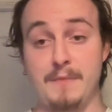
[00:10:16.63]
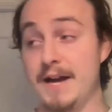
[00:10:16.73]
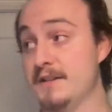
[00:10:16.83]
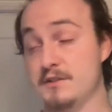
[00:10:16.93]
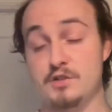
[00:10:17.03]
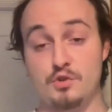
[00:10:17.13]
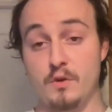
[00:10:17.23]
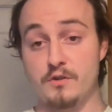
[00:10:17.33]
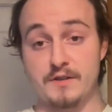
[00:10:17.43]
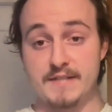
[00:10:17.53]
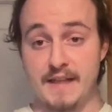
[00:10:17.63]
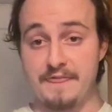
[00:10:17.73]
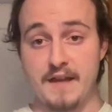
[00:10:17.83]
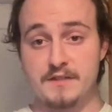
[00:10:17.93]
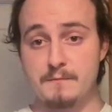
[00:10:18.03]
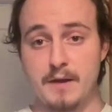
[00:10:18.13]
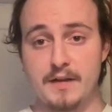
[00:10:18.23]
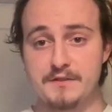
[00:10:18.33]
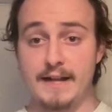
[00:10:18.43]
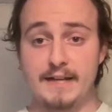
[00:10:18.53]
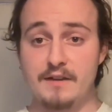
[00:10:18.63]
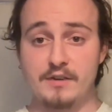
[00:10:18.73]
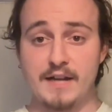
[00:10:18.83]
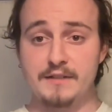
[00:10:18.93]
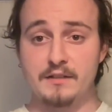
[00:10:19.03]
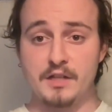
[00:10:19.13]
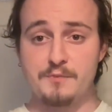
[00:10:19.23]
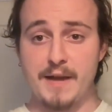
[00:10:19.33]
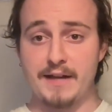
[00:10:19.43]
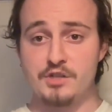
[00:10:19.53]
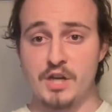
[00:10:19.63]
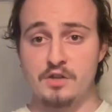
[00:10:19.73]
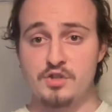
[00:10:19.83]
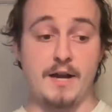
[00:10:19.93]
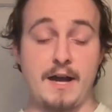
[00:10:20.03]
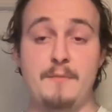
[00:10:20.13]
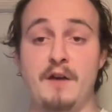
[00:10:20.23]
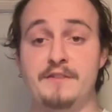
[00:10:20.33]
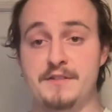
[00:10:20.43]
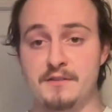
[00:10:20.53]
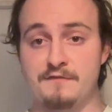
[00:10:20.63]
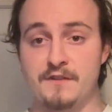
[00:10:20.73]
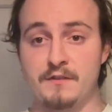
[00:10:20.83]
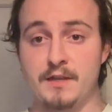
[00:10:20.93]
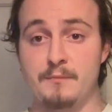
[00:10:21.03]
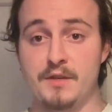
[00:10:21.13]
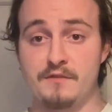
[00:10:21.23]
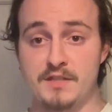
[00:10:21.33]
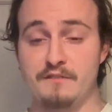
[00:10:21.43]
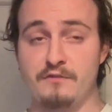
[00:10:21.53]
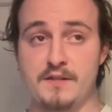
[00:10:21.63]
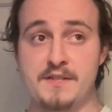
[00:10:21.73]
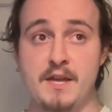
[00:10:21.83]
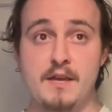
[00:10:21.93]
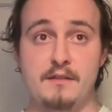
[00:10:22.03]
Mine is 210,000 miles, had never had the clutch pack changed. I'm obviously feeling a bit of a difference.